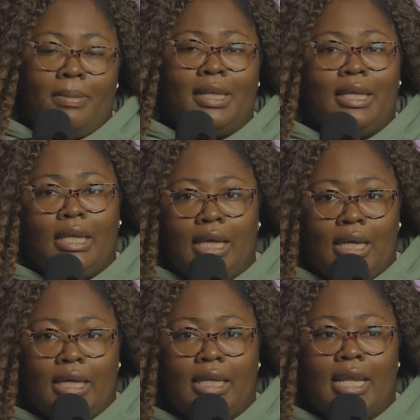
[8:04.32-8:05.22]
but
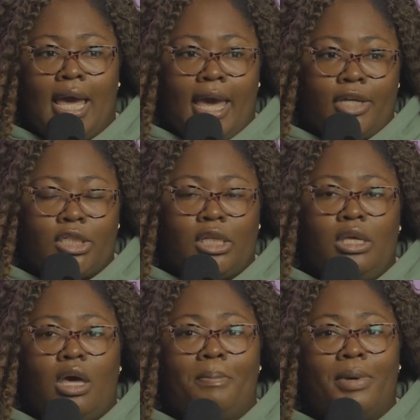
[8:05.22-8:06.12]
again,
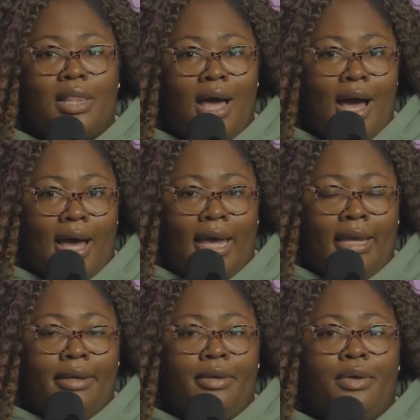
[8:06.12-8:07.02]
actually
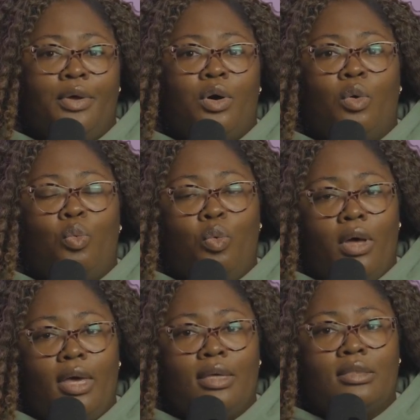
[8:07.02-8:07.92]
apply
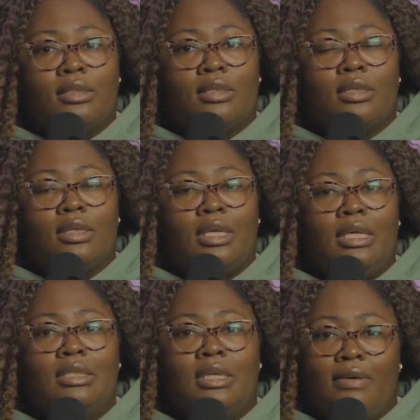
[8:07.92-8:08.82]
what
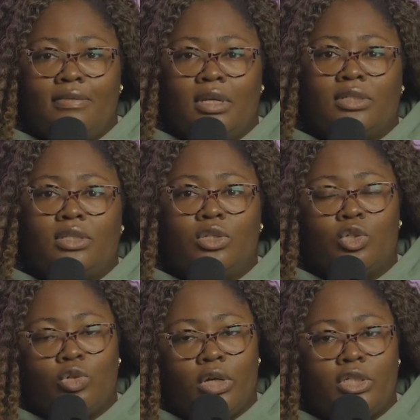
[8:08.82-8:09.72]
he's given us, the
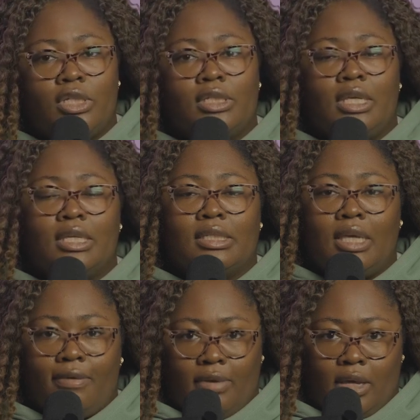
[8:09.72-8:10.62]
instructions he has
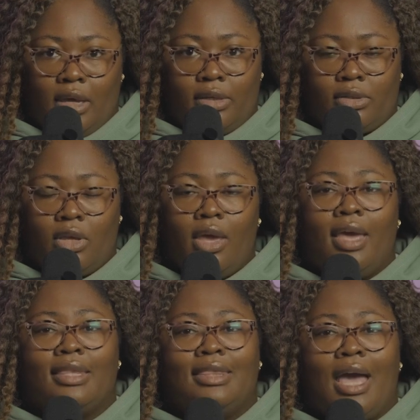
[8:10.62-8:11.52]
given us.
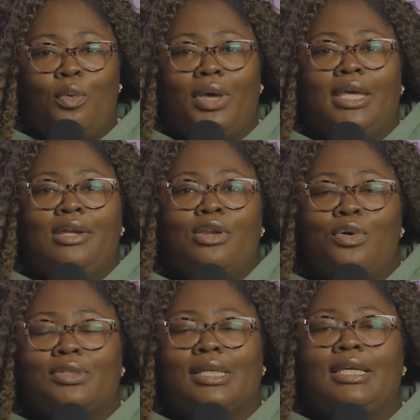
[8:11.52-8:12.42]
That way he
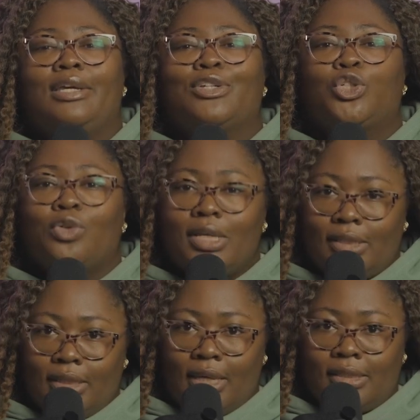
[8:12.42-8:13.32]
knows that he can
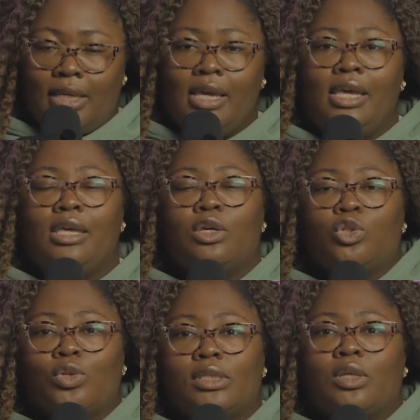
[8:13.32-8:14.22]
trust us. He can
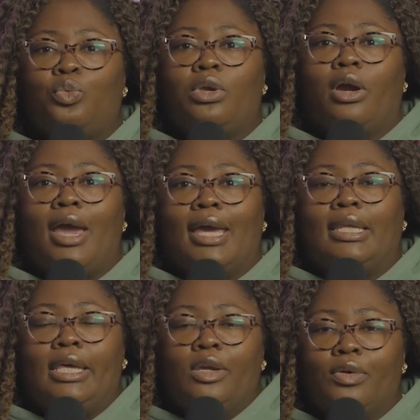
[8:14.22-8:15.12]
trust that we are
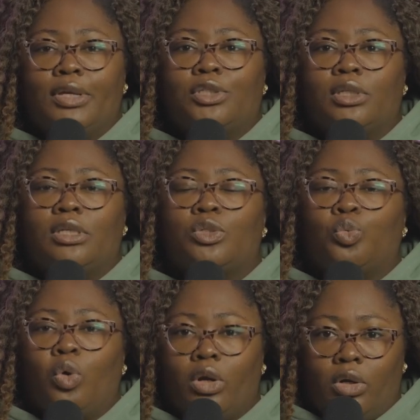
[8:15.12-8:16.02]
adhering to his
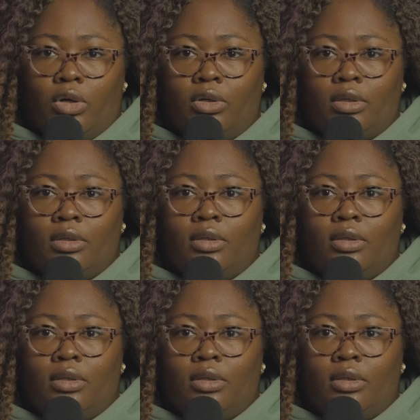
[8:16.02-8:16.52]
word,